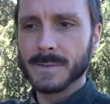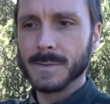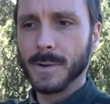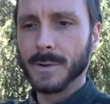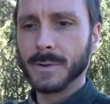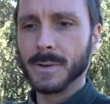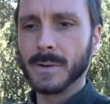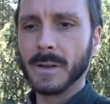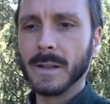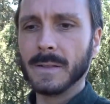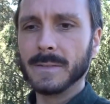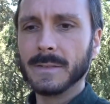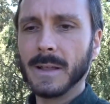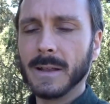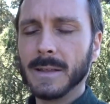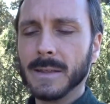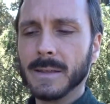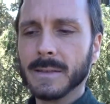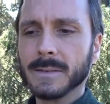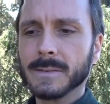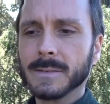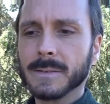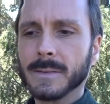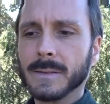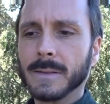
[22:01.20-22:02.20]
a certain
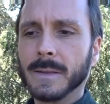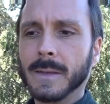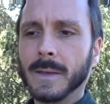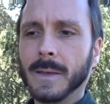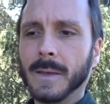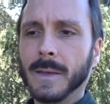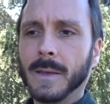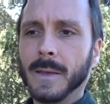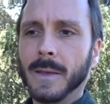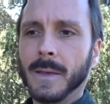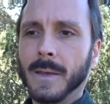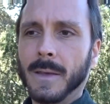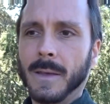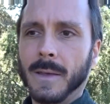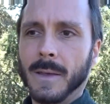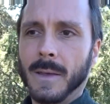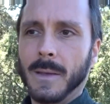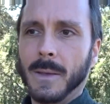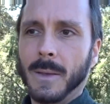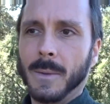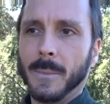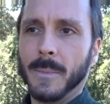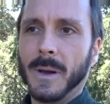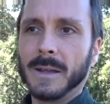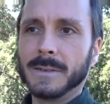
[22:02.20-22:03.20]
intelligence.
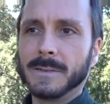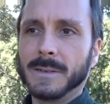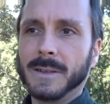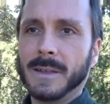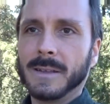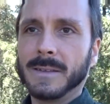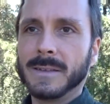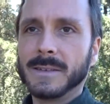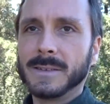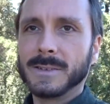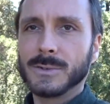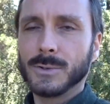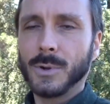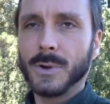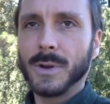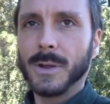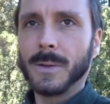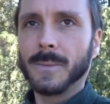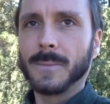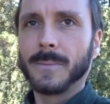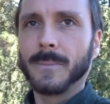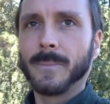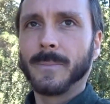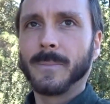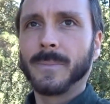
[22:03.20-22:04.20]
But in the story,